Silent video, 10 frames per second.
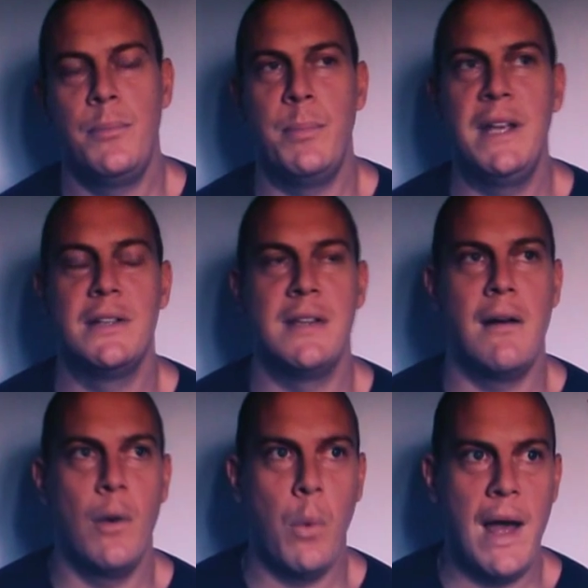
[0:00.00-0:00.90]
because
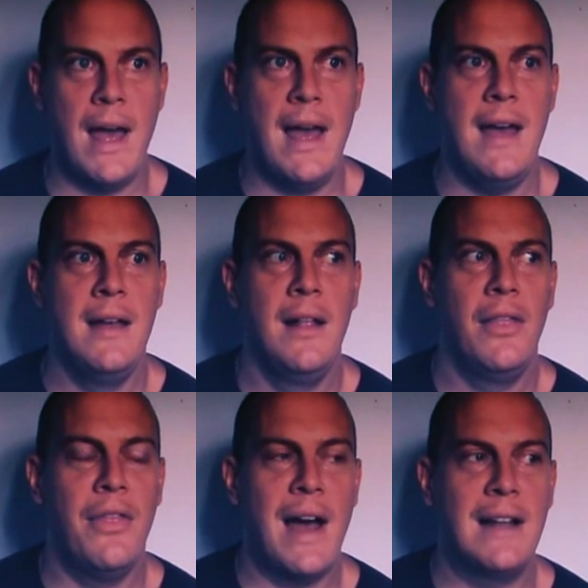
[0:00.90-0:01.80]
they're aware
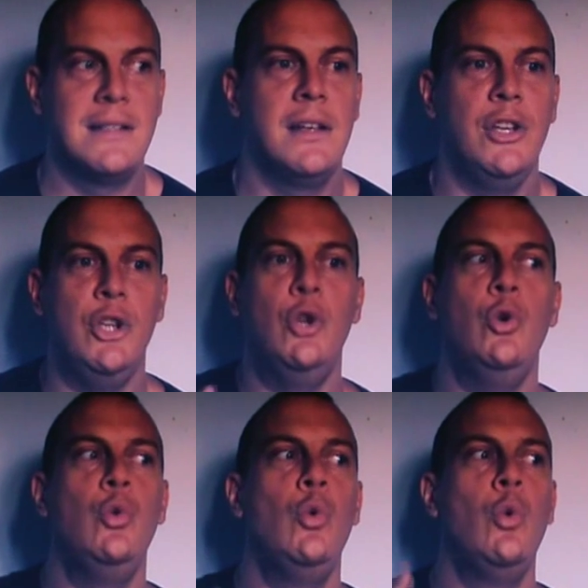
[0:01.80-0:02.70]
that
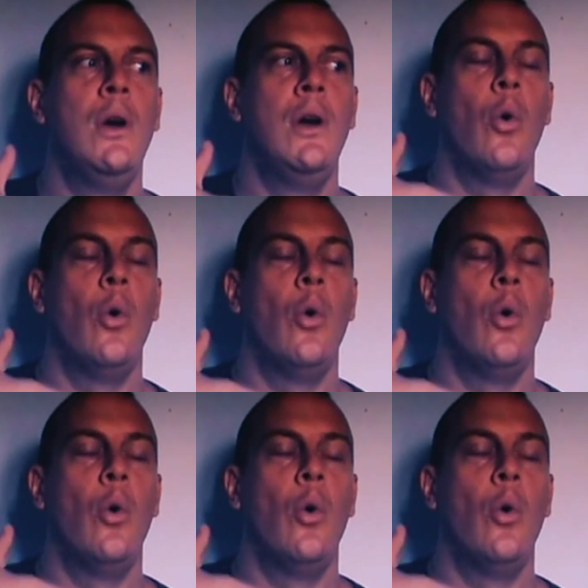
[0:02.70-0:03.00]
you,